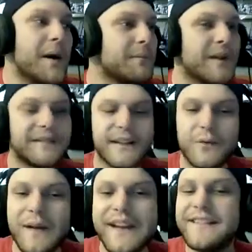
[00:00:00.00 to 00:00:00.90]
But I was like,
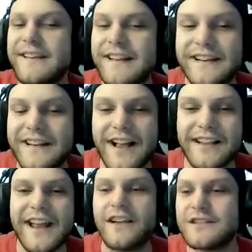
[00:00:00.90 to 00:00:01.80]
well, Easy and
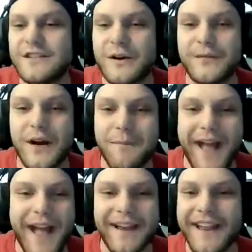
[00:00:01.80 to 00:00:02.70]
Kellyanne are so far
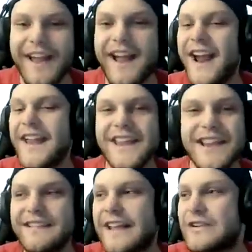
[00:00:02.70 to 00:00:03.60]
back. And then
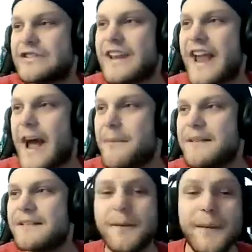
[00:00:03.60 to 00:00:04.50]
this other shit
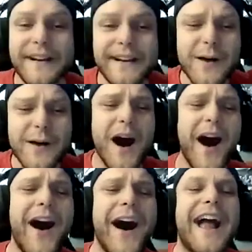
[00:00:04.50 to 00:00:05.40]
happens, and I'm like, come
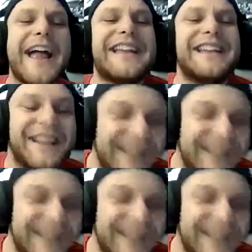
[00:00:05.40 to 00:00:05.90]
on.